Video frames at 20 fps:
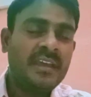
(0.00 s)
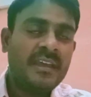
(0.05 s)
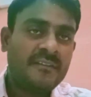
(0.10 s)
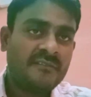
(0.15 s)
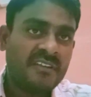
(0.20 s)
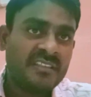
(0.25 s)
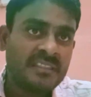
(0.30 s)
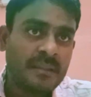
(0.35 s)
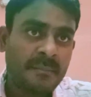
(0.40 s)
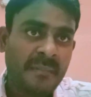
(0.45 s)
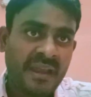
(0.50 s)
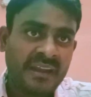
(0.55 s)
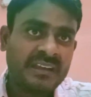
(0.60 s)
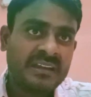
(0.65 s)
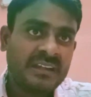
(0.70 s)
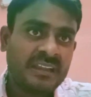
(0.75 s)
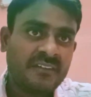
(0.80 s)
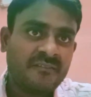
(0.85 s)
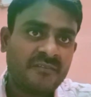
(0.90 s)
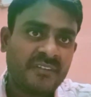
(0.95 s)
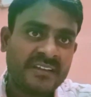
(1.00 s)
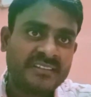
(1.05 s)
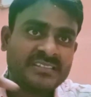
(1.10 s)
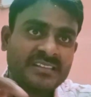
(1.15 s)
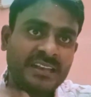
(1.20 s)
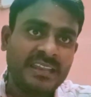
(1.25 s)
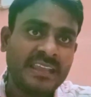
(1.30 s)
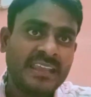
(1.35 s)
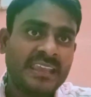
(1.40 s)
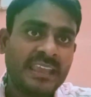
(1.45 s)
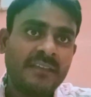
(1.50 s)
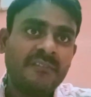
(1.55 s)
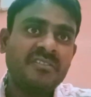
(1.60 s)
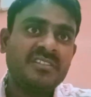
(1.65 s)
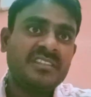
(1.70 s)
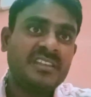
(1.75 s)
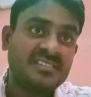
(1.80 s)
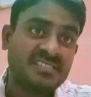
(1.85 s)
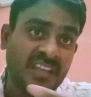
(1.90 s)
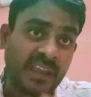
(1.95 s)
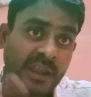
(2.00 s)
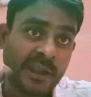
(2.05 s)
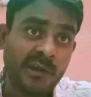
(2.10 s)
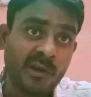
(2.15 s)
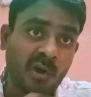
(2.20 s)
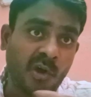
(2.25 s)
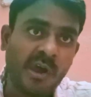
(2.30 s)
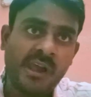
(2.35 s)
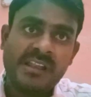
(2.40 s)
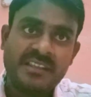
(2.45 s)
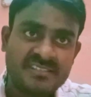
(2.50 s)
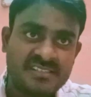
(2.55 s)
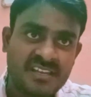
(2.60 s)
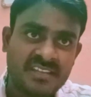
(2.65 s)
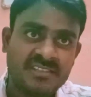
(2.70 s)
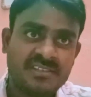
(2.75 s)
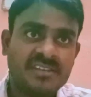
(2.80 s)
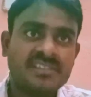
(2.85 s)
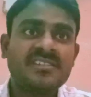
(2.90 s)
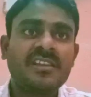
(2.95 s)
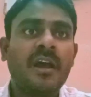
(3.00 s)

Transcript: When the magnetic flux linking with the second coil changes,